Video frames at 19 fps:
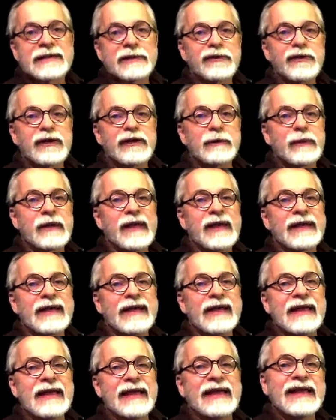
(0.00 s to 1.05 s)
learning to play
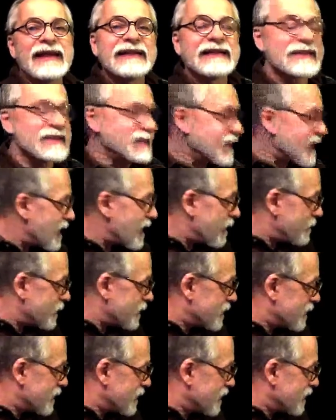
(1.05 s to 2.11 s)
in at least common
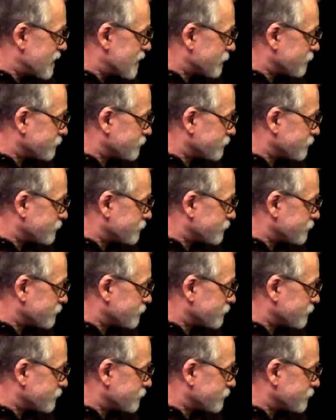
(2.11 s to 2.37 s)
keys.